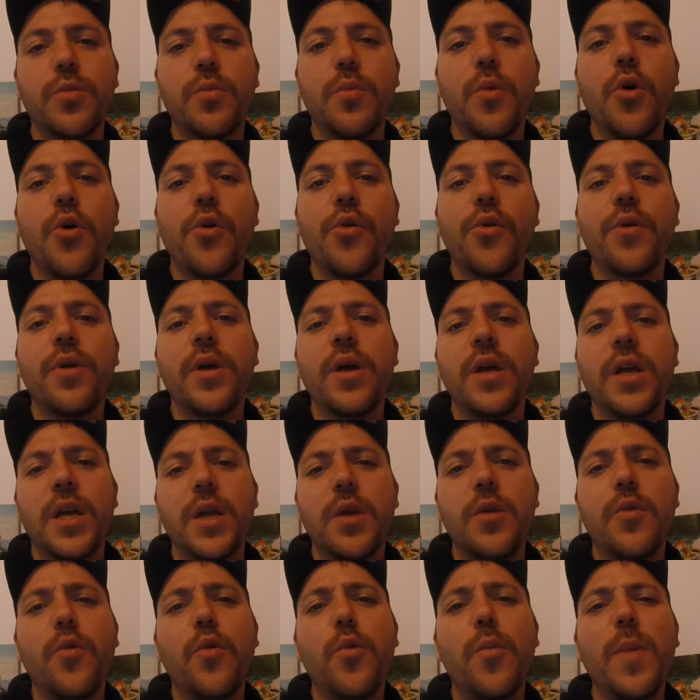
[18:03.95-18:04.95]
more,
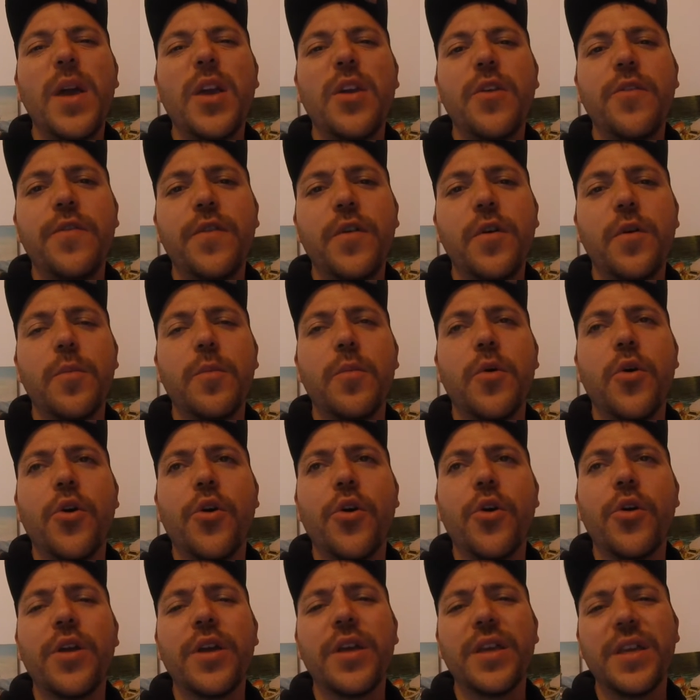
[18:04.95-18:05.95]
it will make you feel
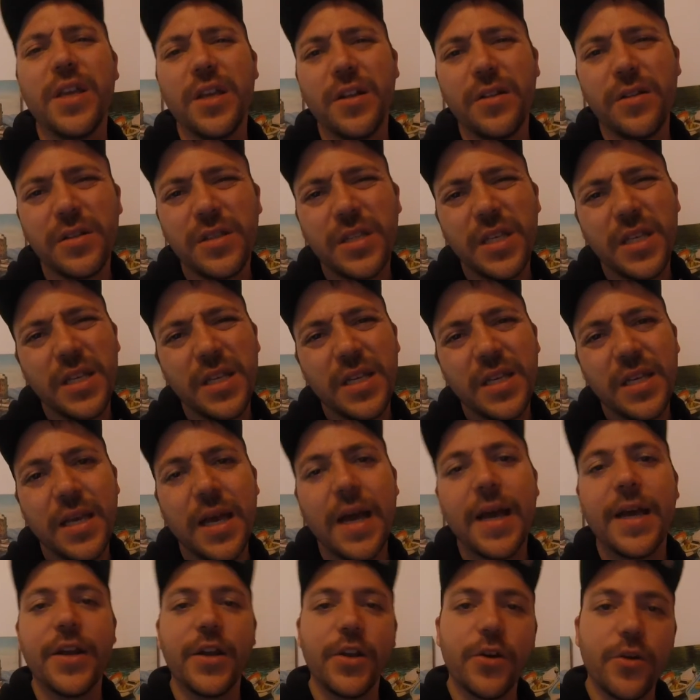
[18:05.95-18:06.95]
more guilty,
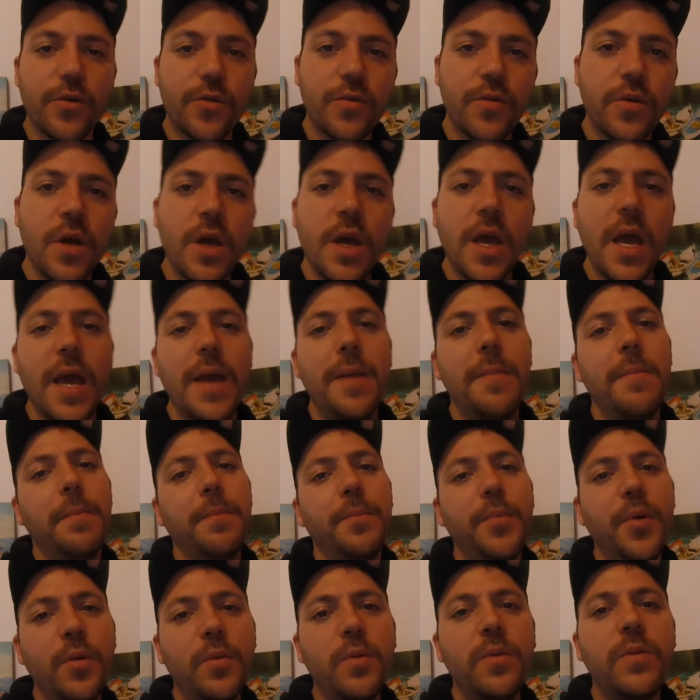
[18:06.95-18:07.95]
I know. And
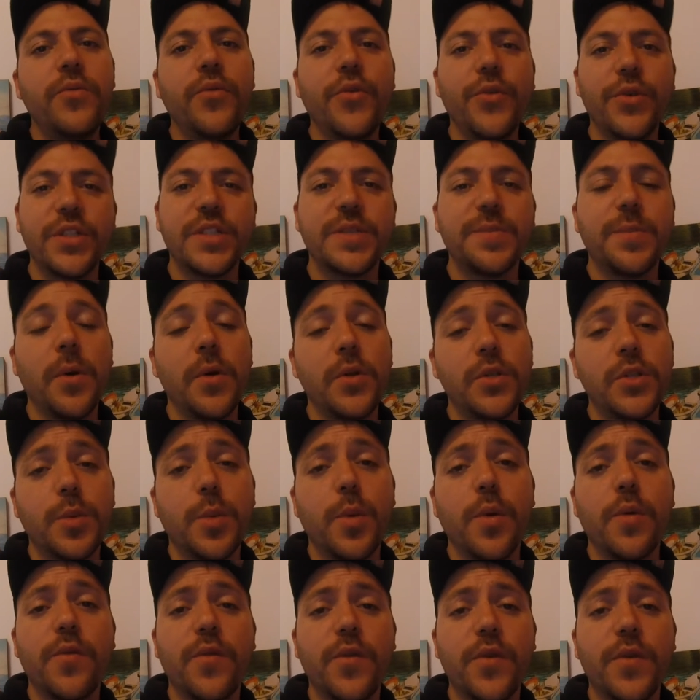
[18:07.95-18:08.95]
probably
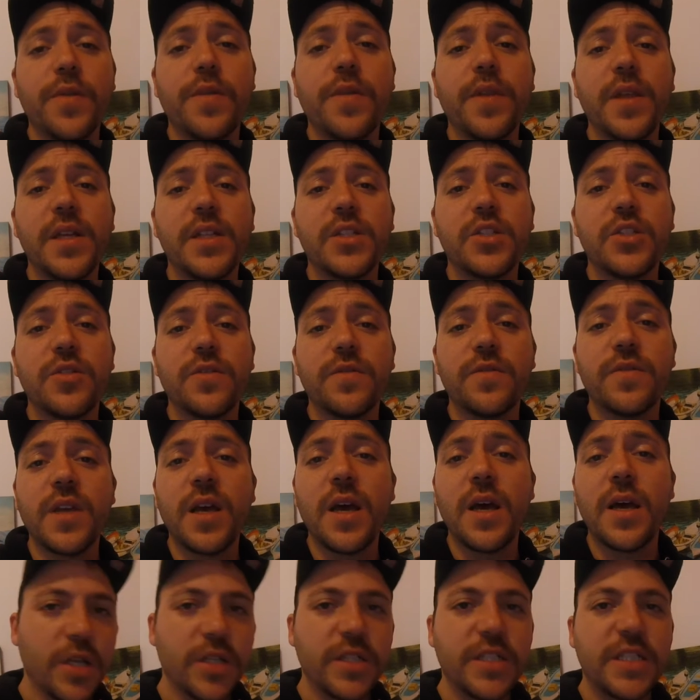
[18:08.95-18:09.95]
responsible for the things you've
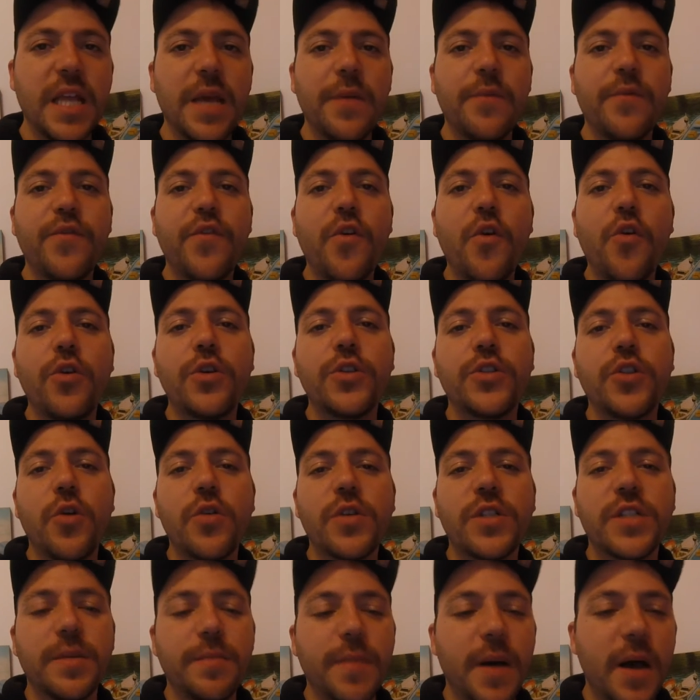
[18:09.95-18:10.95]
done. Step 4
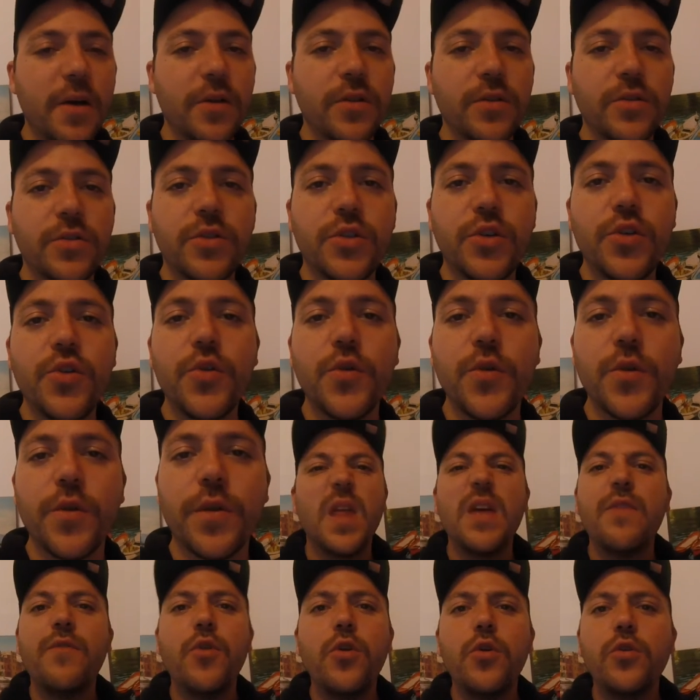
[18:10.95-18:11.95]
talks about
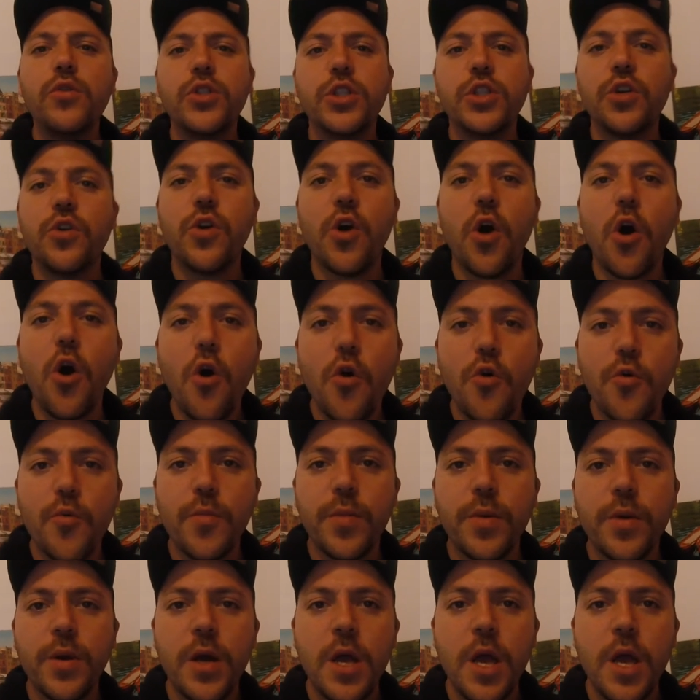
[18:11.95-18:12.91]
truth. Never lose your hope.